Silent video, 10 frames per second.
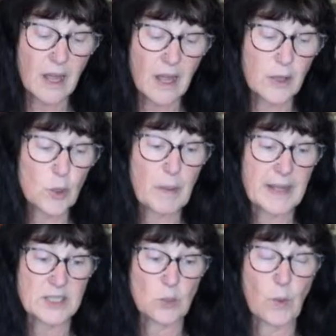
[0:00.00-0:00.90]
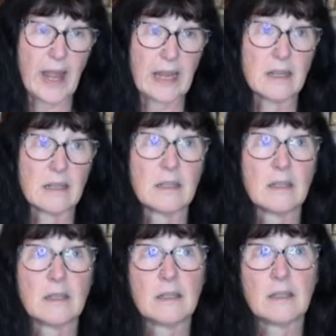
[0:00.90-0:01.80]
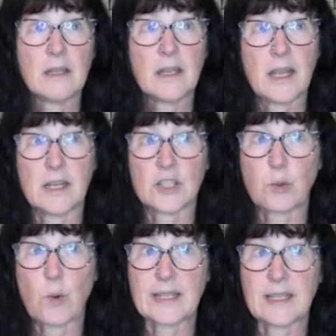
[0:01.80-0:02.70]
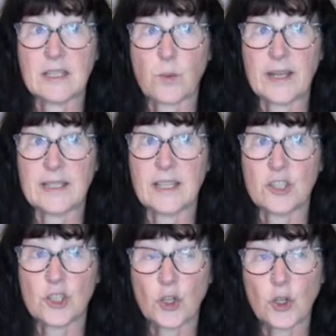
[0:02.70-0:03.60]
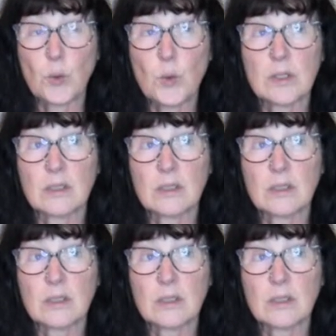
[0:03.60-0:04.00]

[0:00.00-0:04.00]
who passed away in 2022.